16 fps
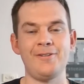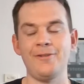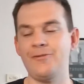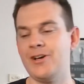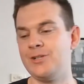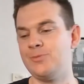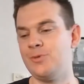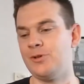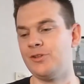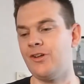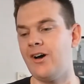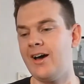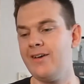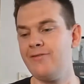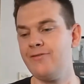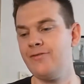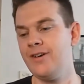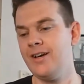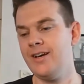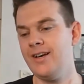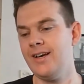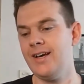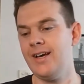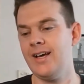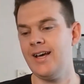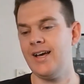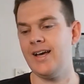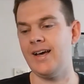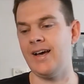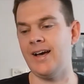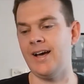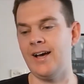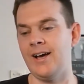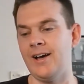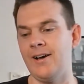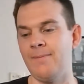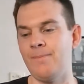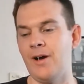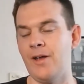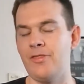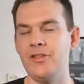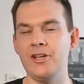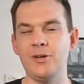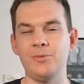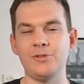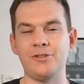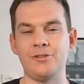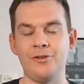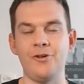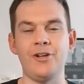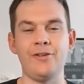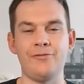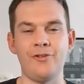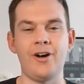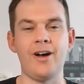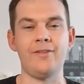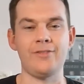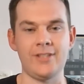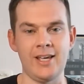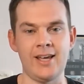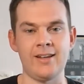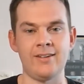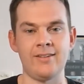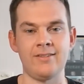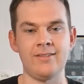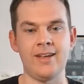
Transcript: Facebook Live, I think it was 35-10.